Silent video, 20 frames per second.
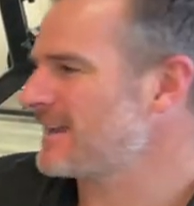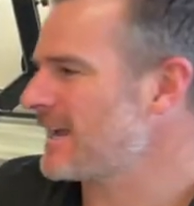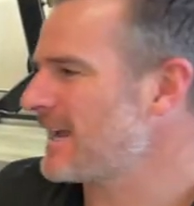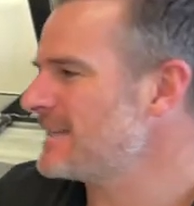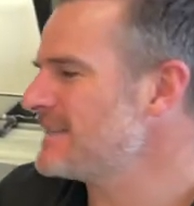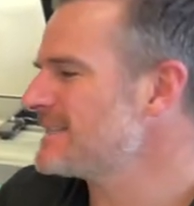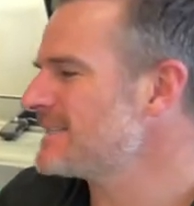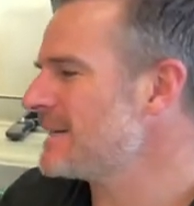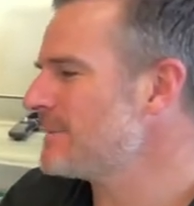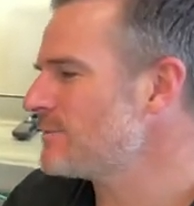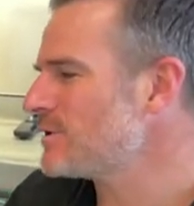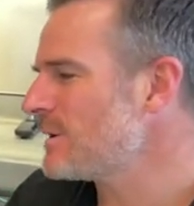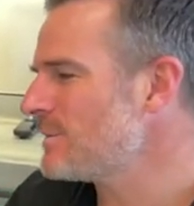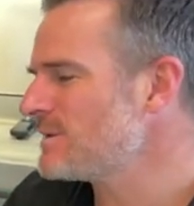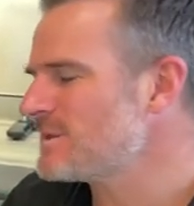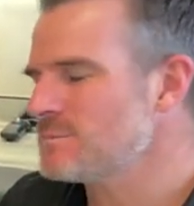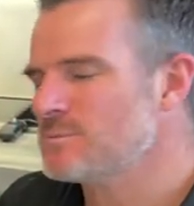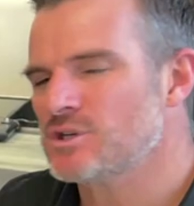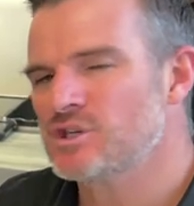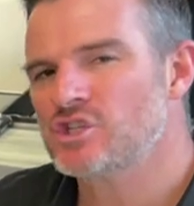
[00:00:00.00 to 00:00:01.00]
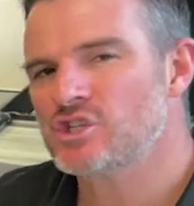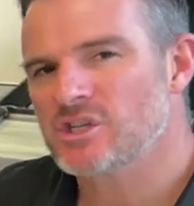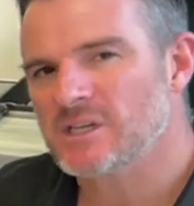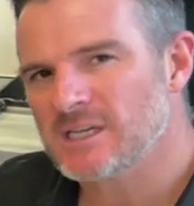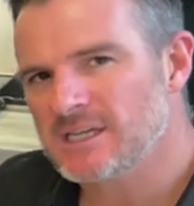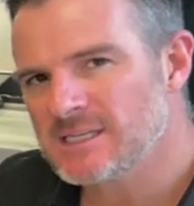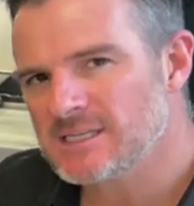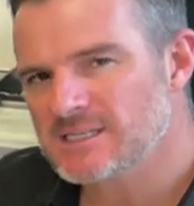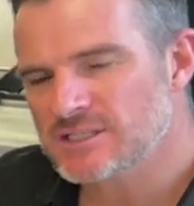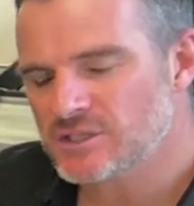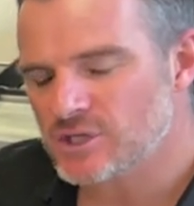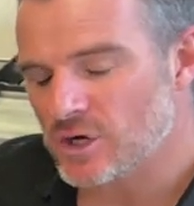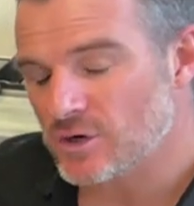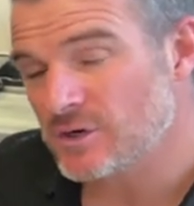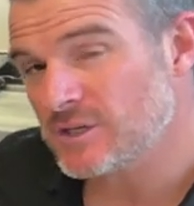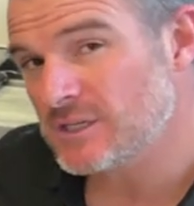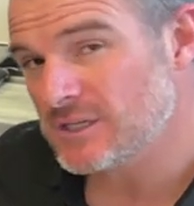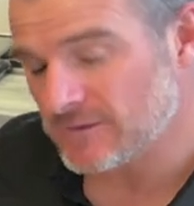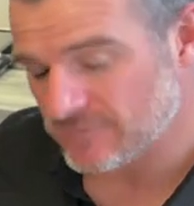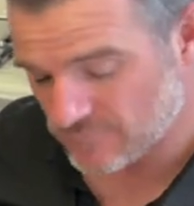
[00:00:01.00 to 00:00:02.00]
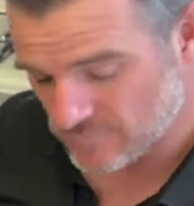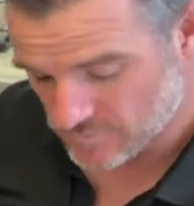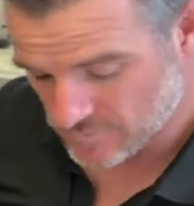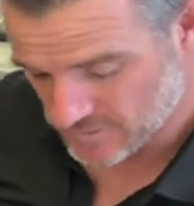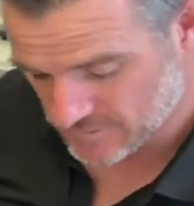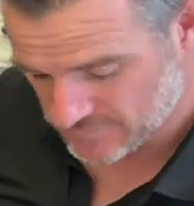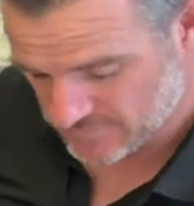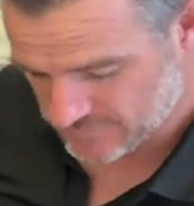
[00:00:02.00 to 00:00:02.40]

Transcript: Again, sometimes the machines don't give you this.